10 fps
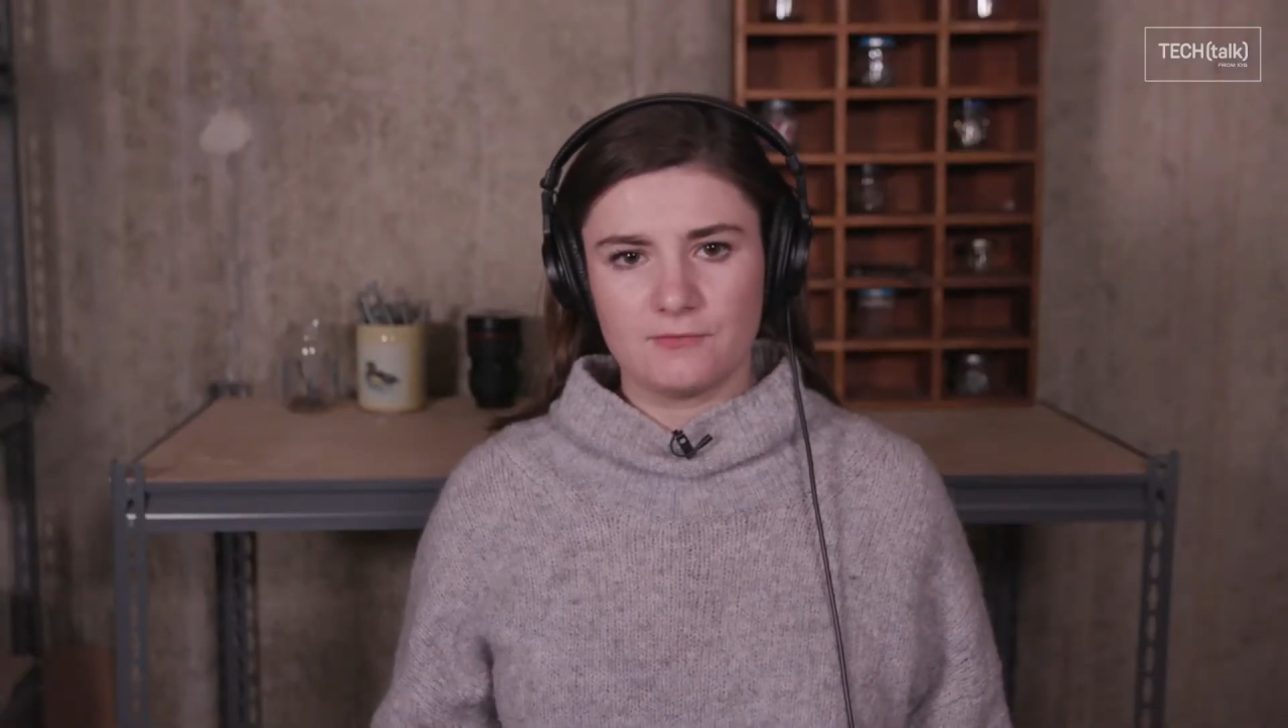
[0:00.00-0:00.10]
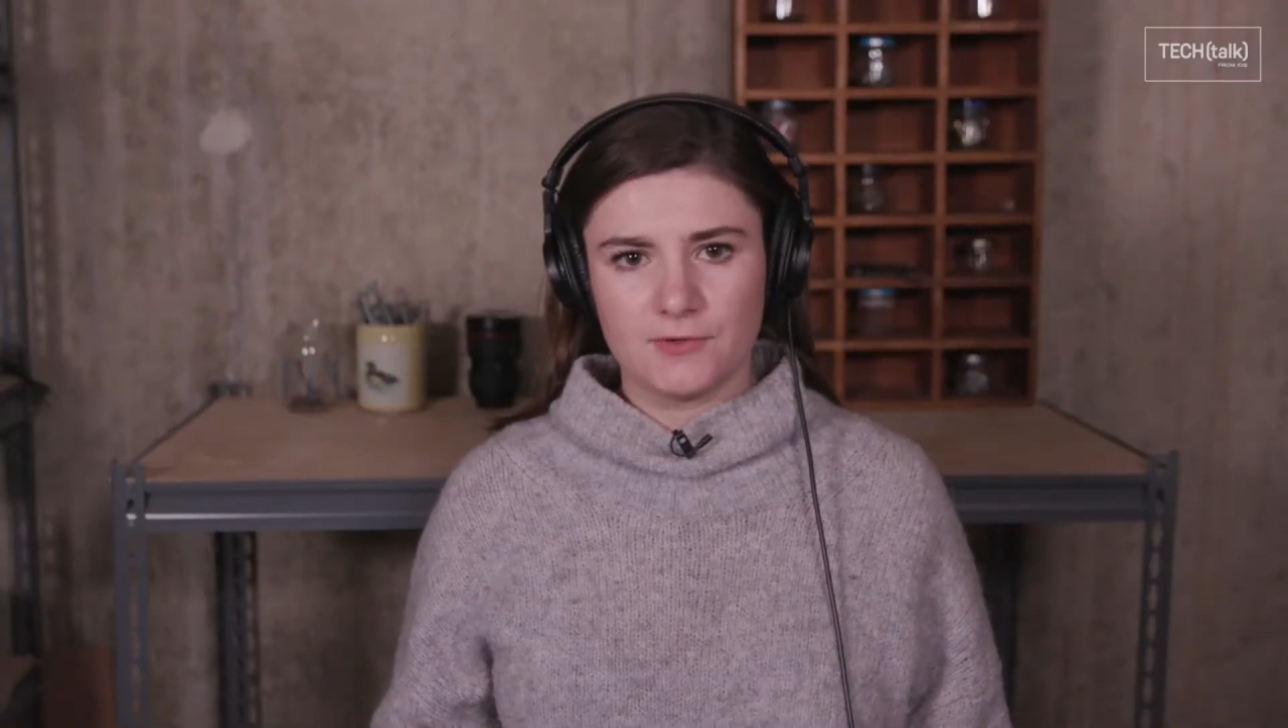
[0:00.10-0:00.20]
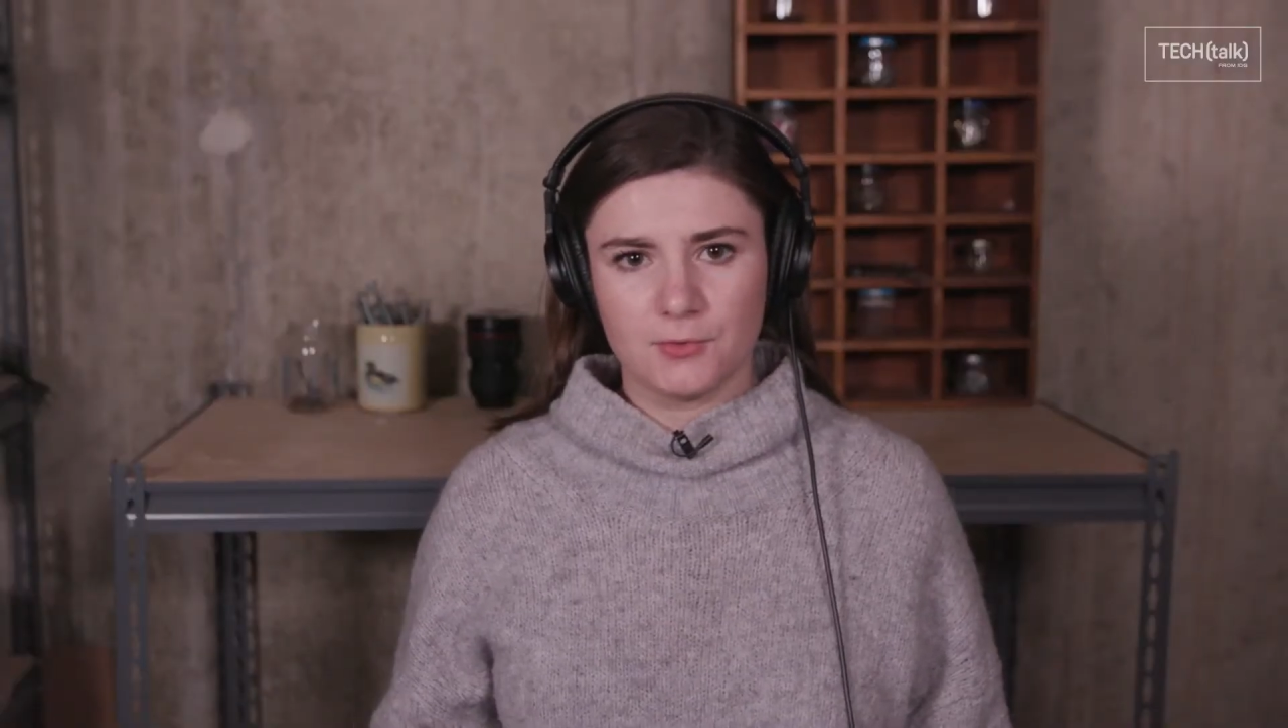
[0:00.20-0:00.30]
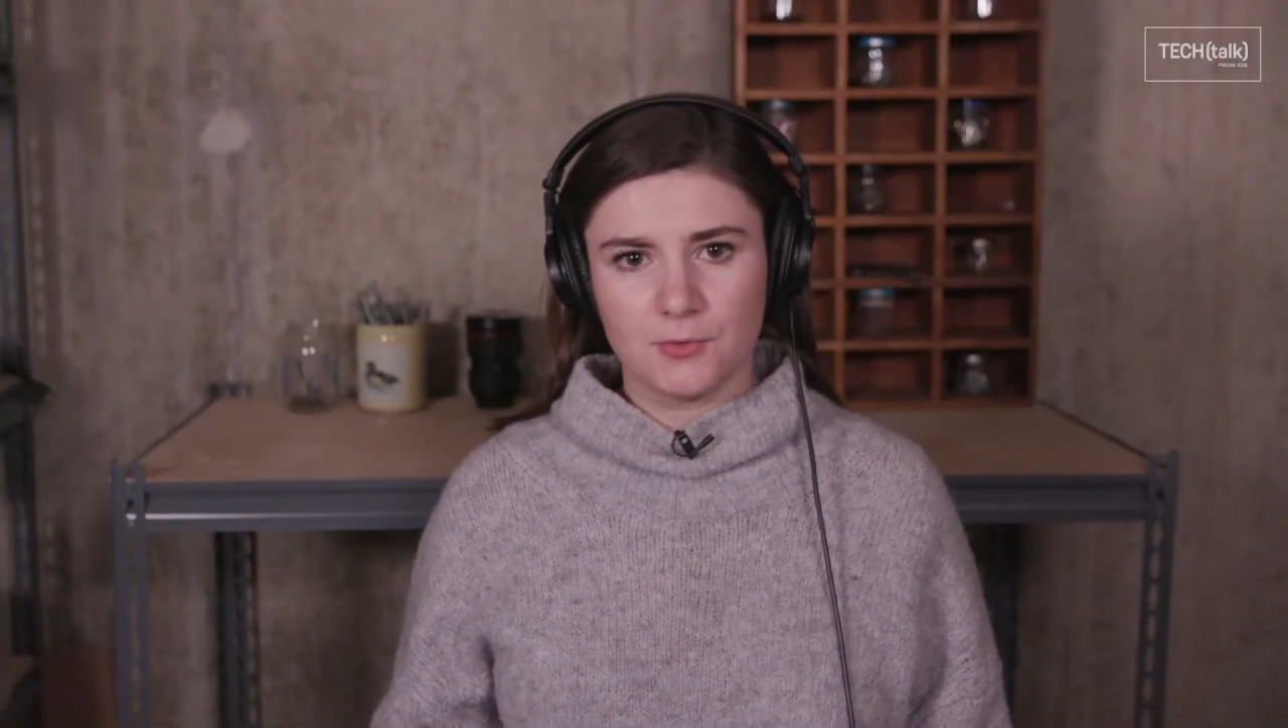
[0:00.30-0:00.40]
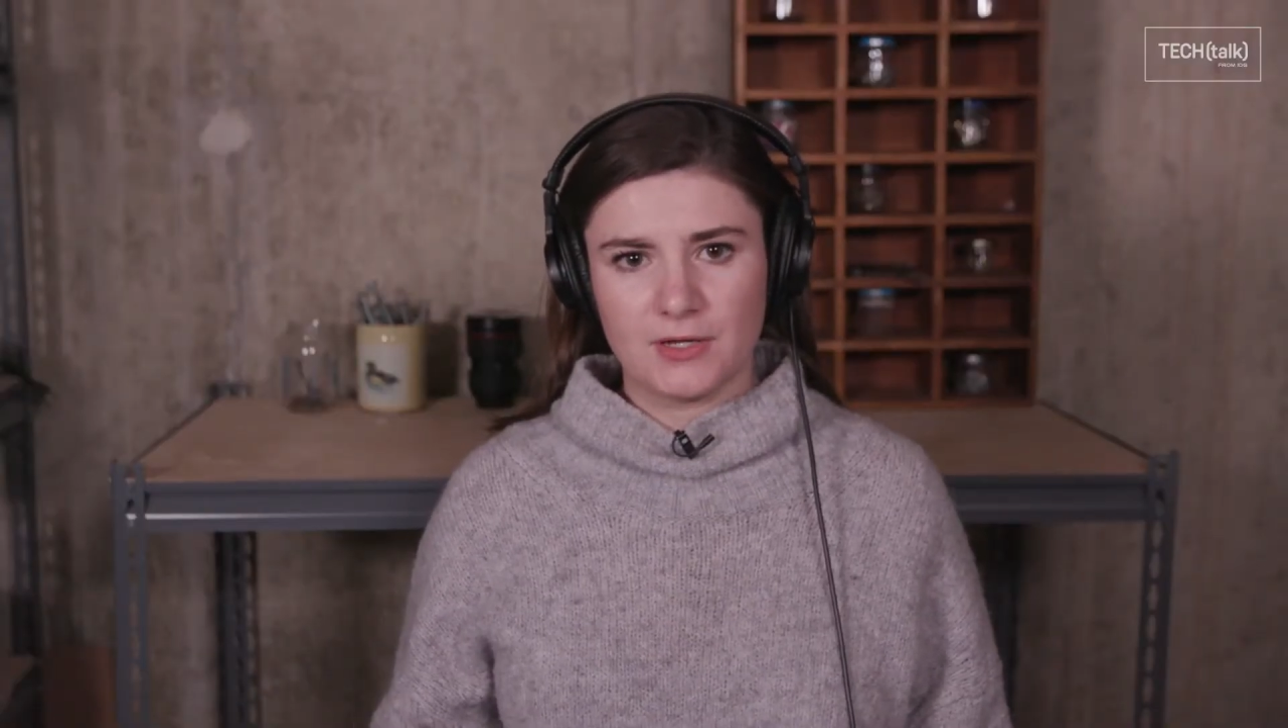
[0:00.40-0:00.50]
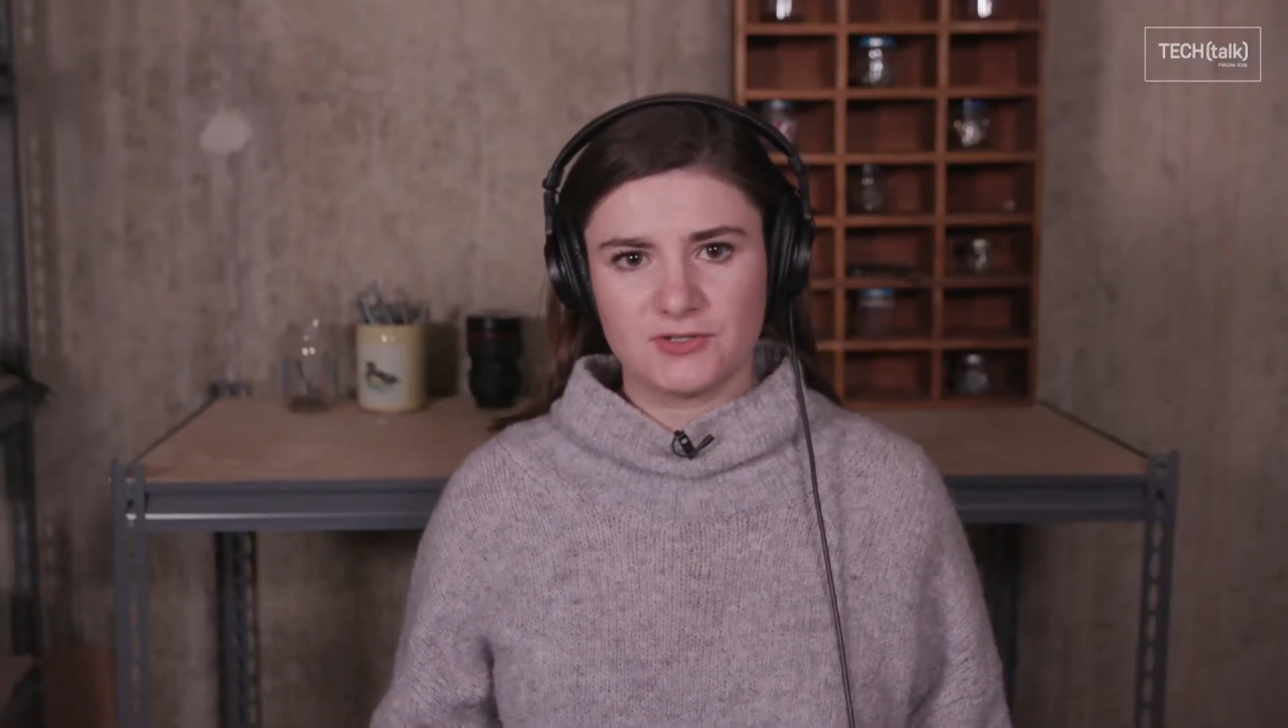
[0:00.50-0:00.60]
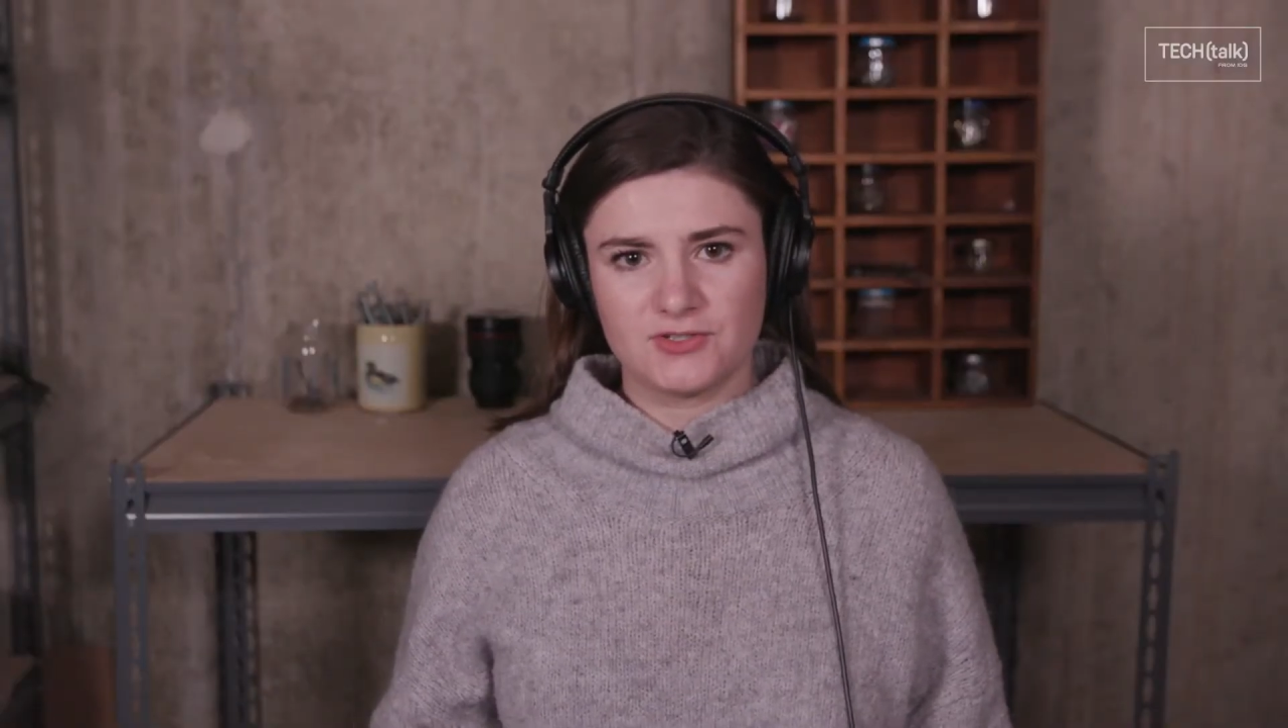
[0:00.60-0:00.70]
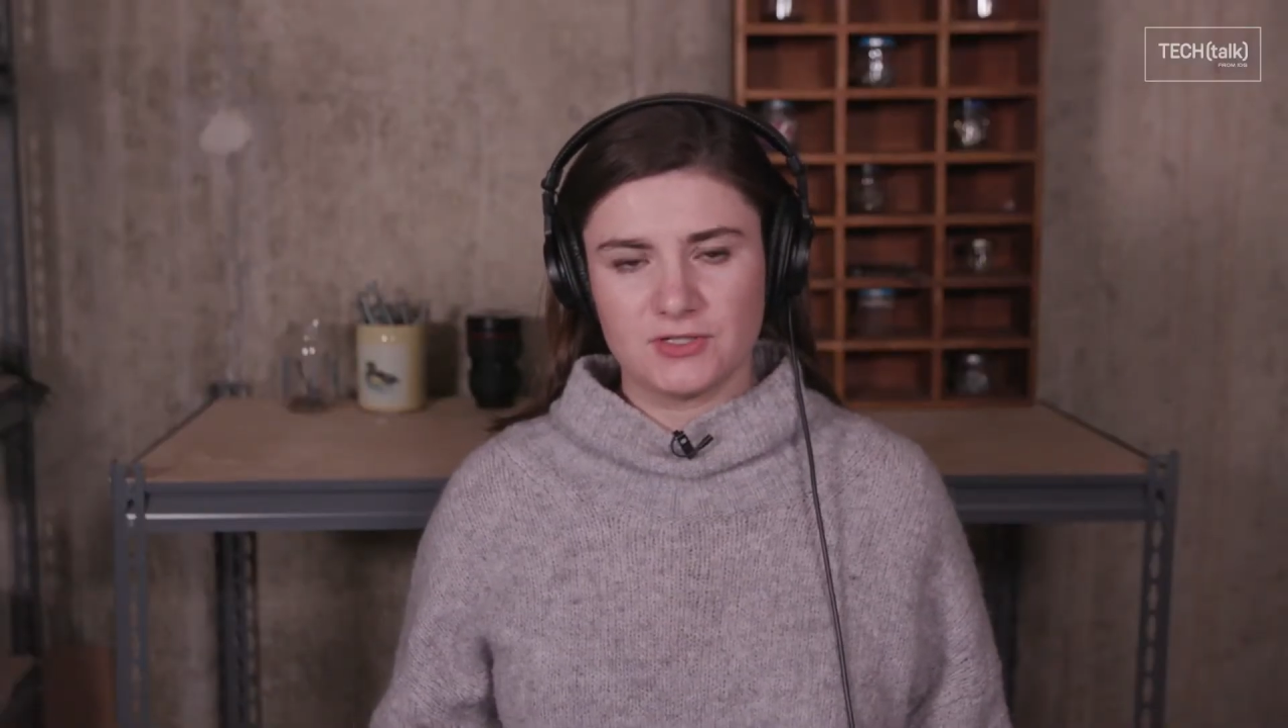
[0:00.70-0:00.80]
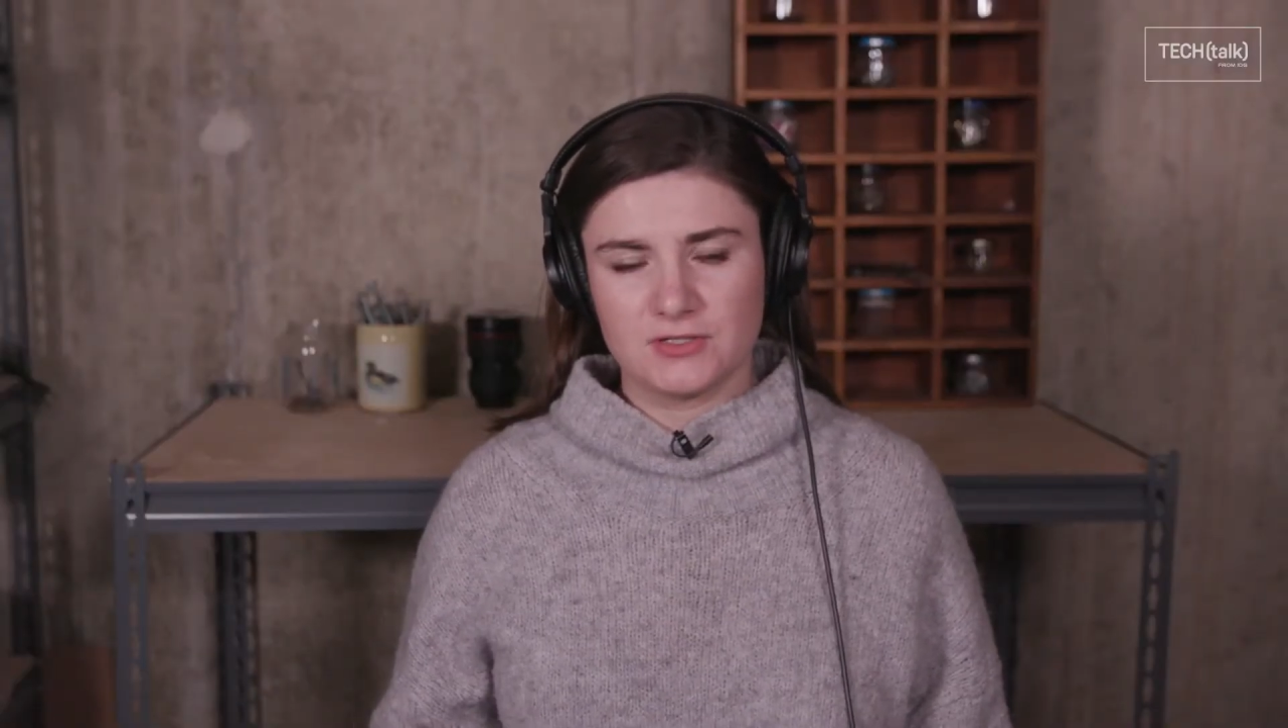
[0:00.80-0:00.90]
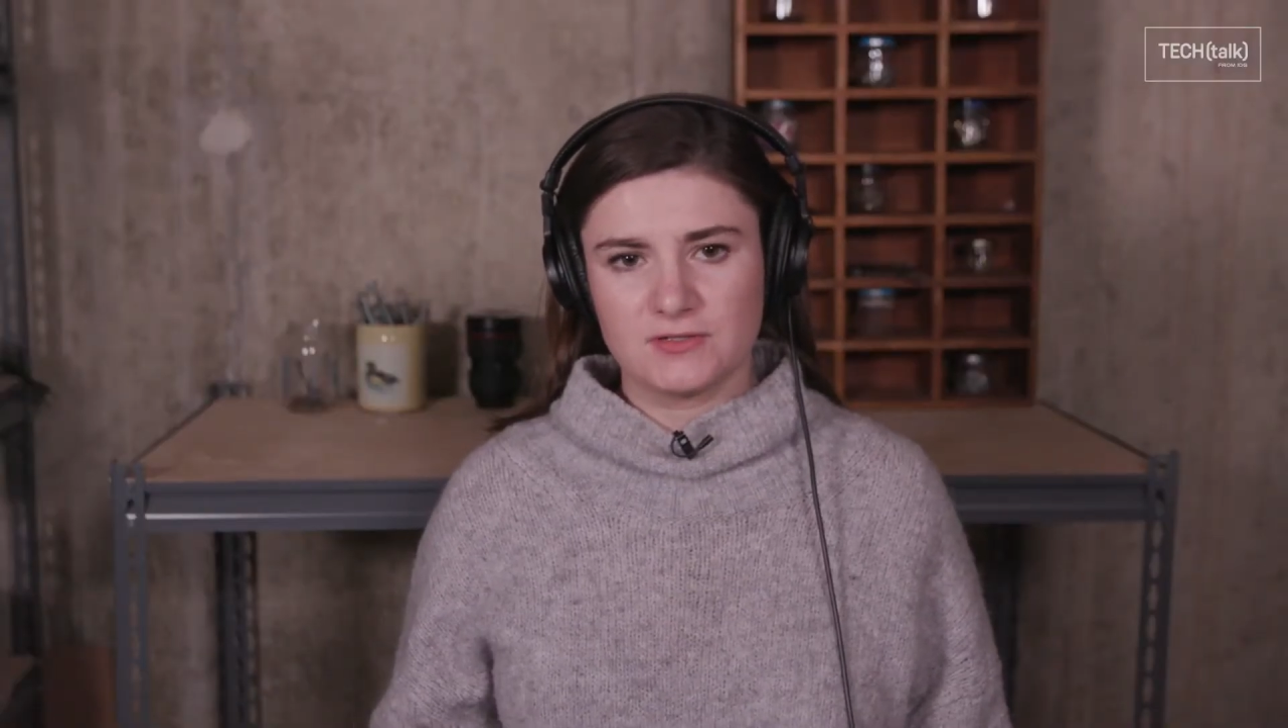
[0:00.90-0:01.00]
viewer
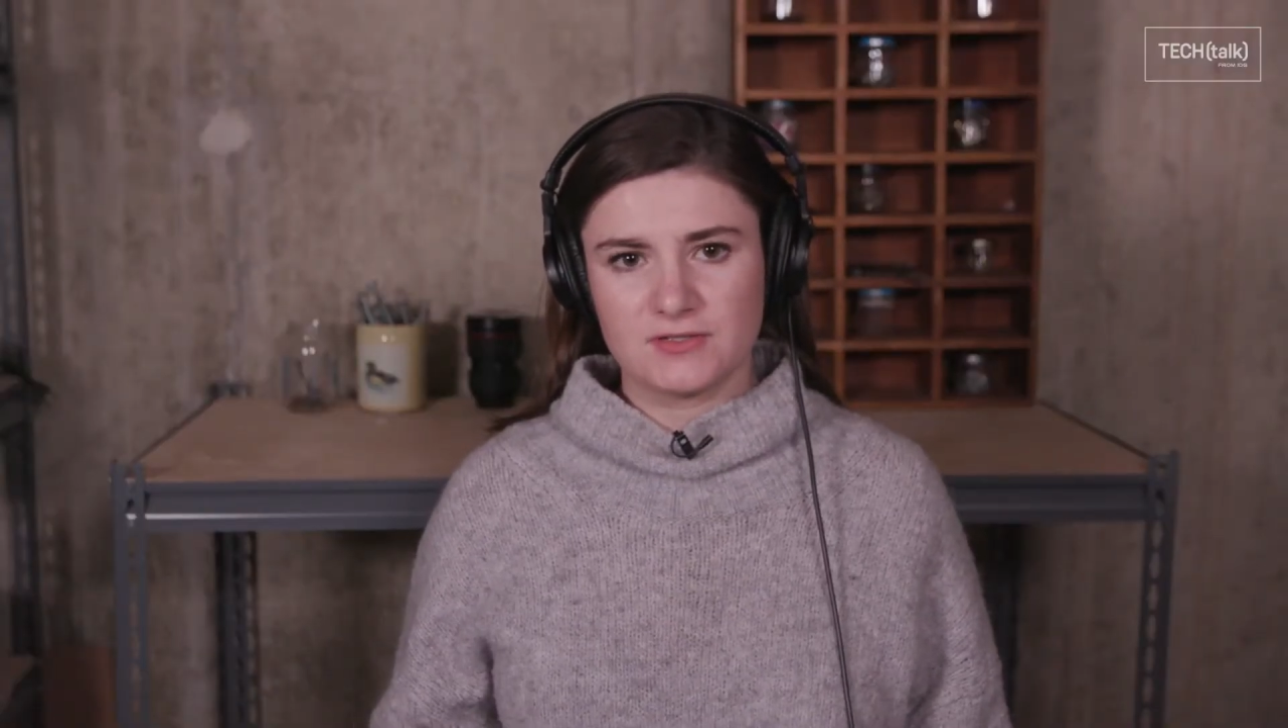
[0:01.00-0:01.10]
question.